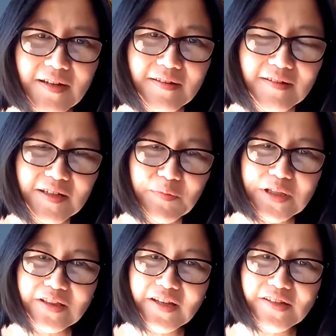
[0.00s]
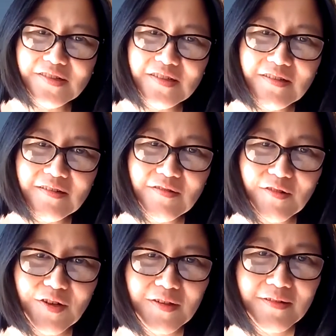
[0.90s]
limitation
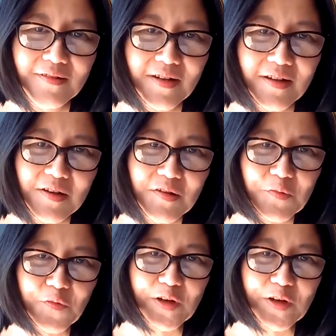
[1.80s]
or when?